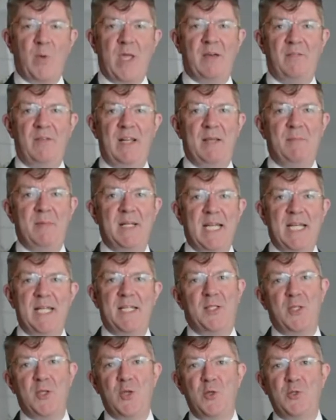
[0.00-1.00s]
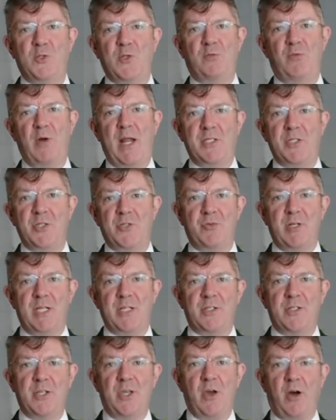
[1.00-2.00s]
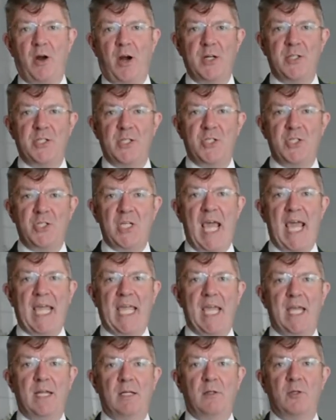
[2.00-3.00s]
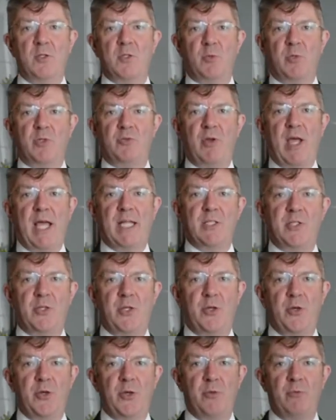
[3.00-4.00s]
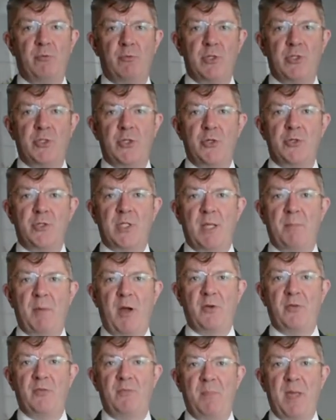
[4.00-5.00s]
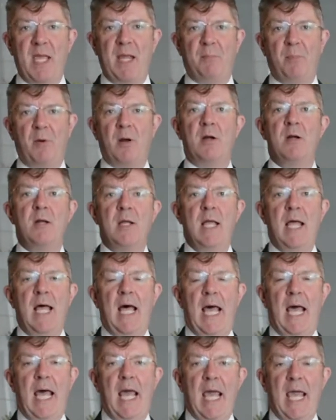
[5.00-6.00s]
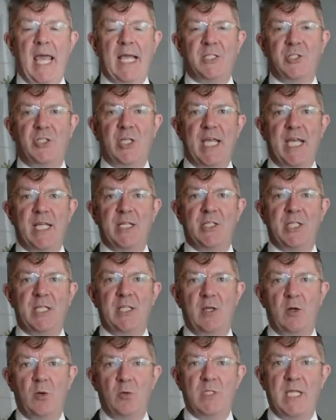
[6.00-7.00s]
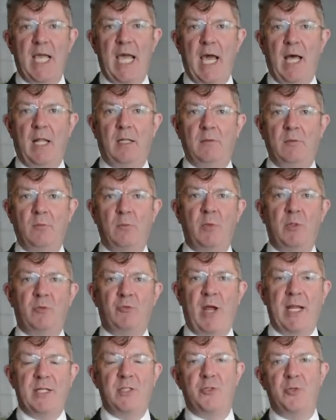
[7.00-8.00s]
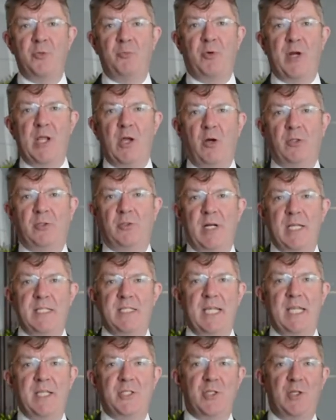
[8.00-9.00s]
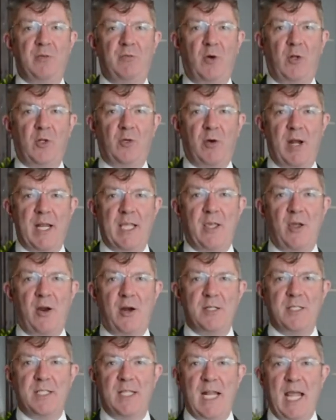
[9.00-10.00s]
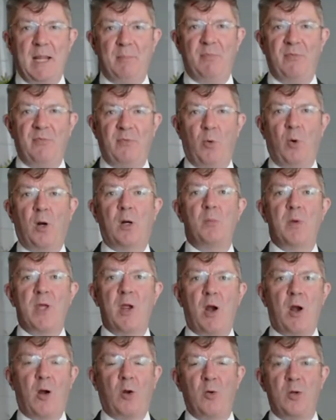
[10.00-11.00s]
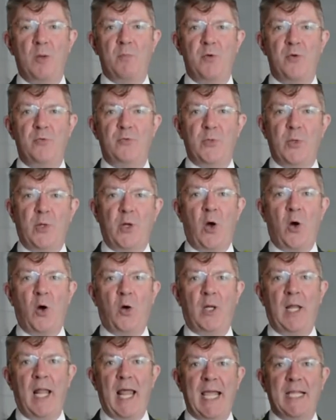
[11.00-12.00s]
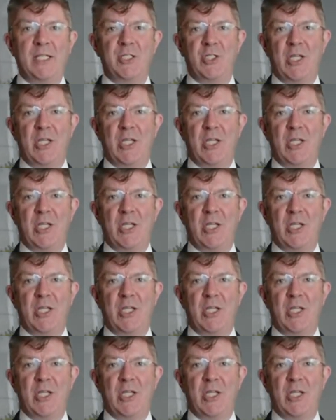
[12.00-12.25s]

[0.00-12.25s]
we have eliminated the use of registration cards at check-in because we're trying to reduce the amount of paper exchange in the hotel. We've tried to do pre-authorisation of all credit cards the night before, and we are going to move to an online